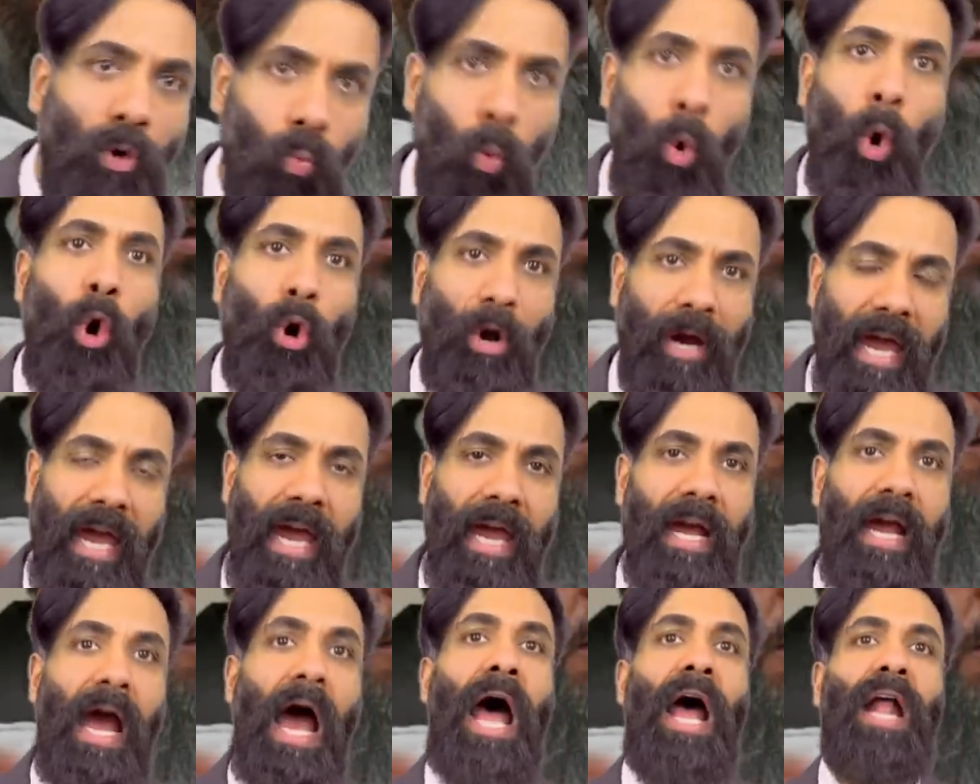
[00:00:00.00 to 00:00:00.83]

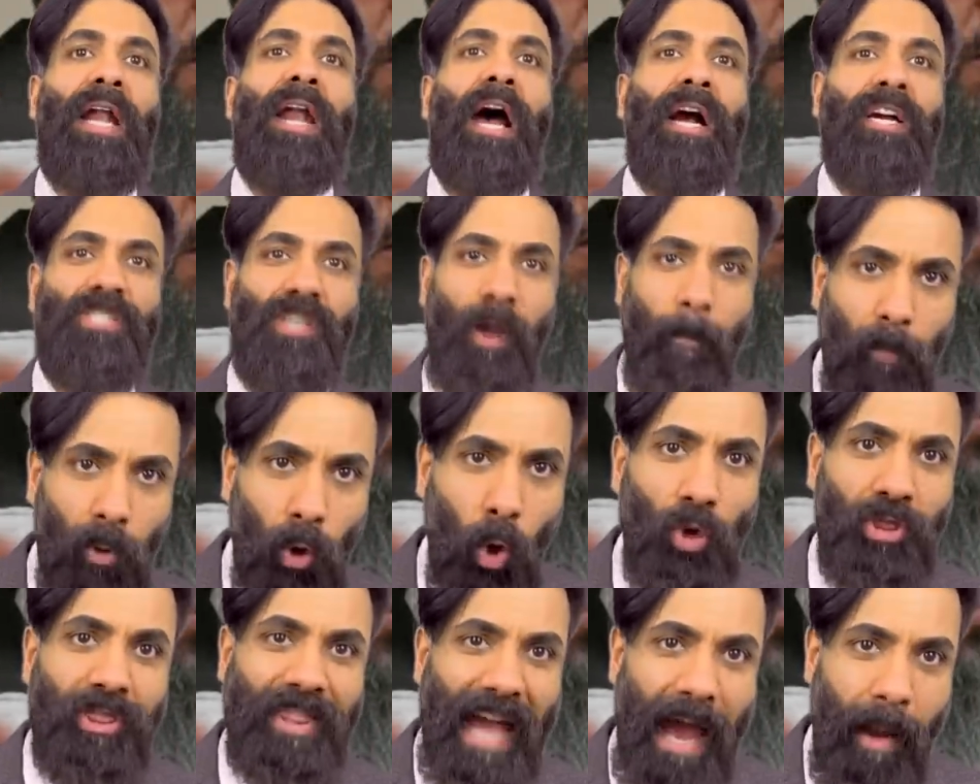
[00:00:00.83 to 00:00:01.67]
walking like some
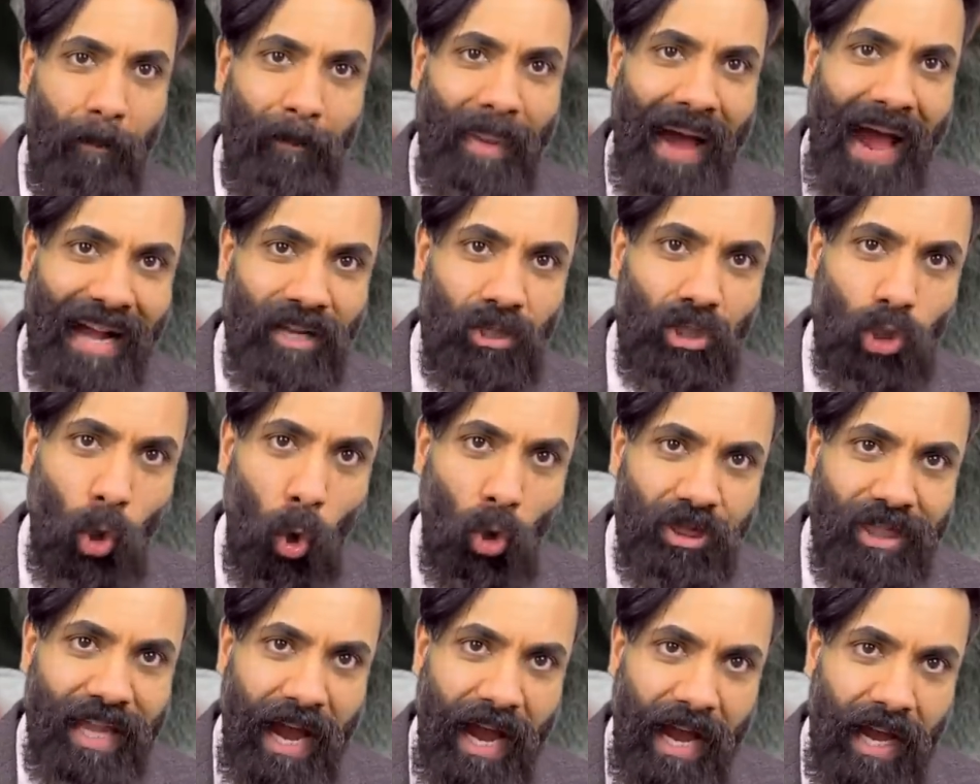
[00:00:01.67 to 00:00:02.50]
Kote
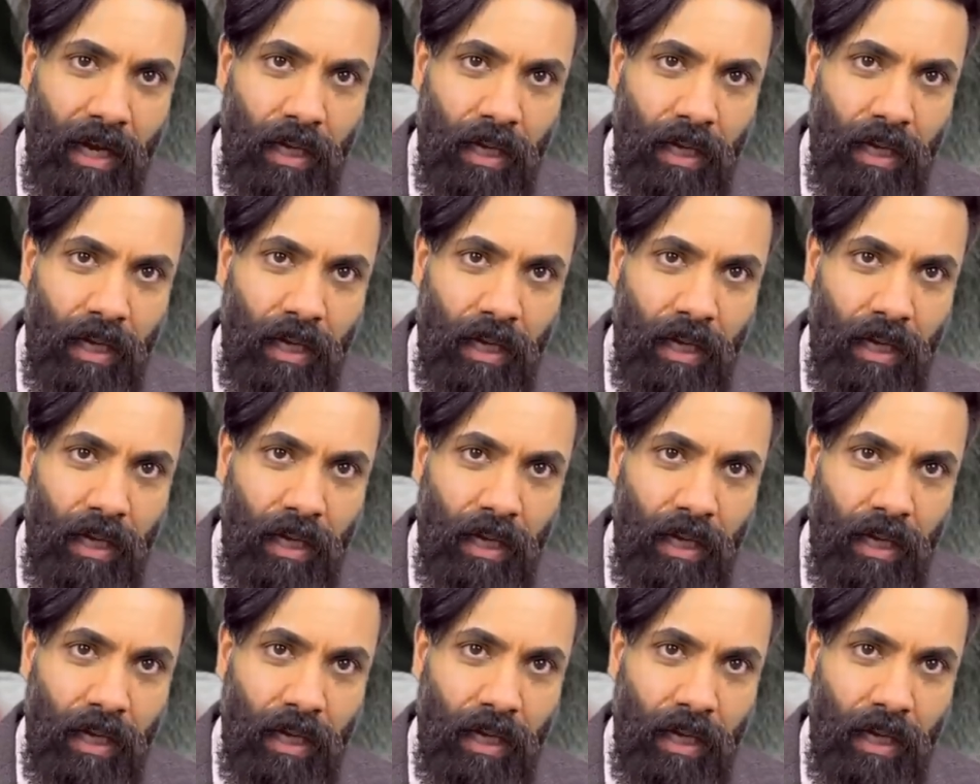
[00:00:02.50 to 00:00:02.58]
Panchote.